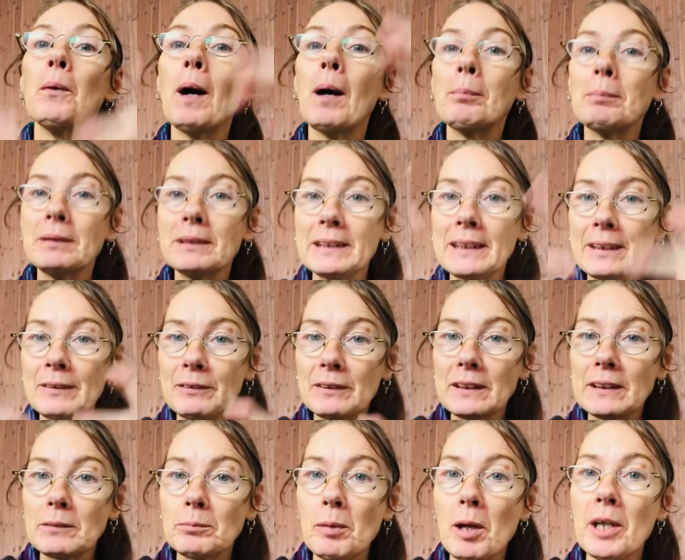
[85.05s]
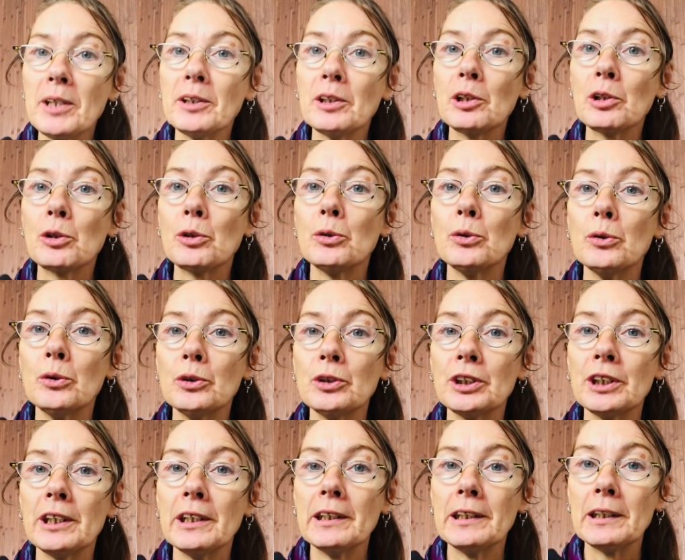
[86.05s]
up and down the spinal cord
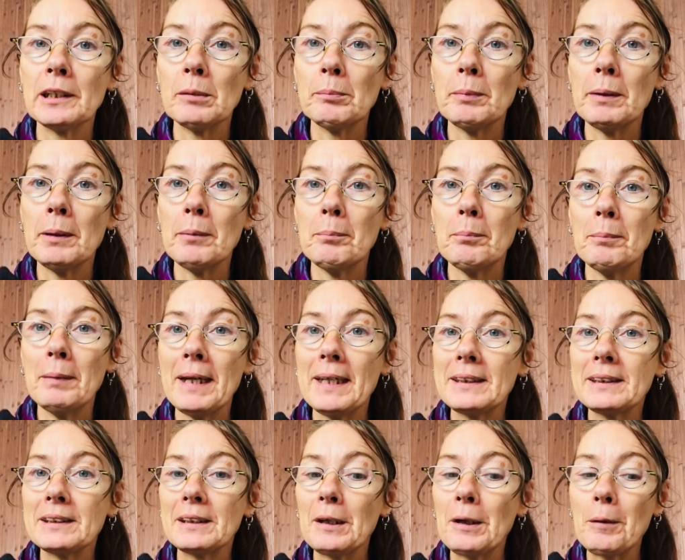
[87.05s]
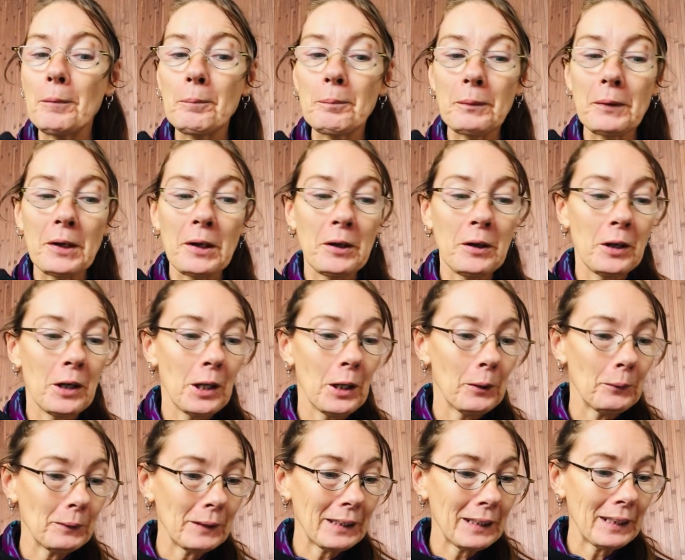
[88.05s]
a little bit better.
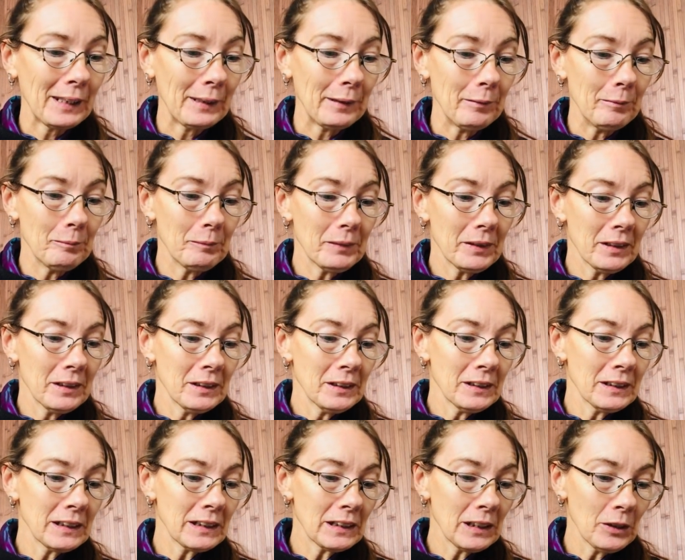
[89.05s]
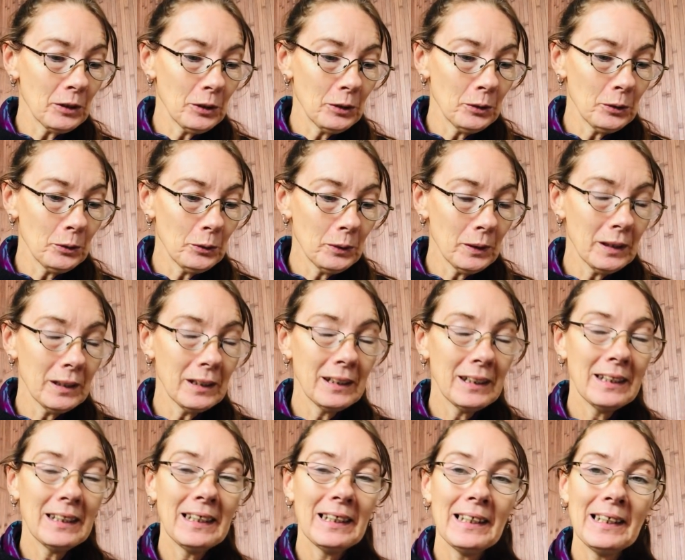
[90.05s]
Okay, so
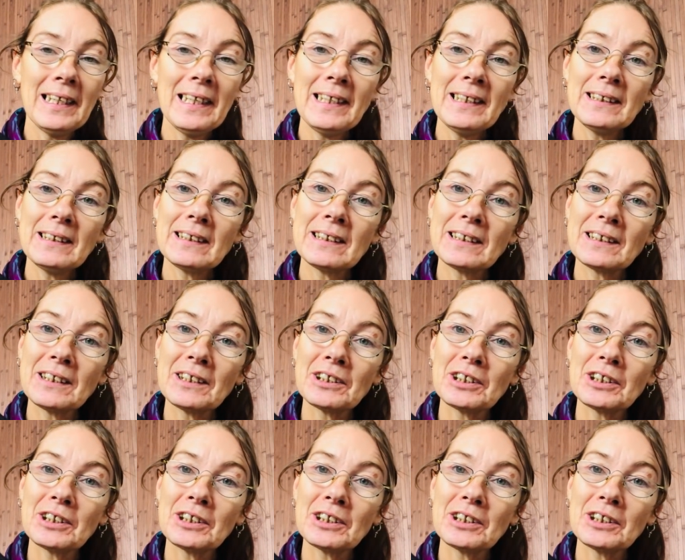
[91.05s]
let's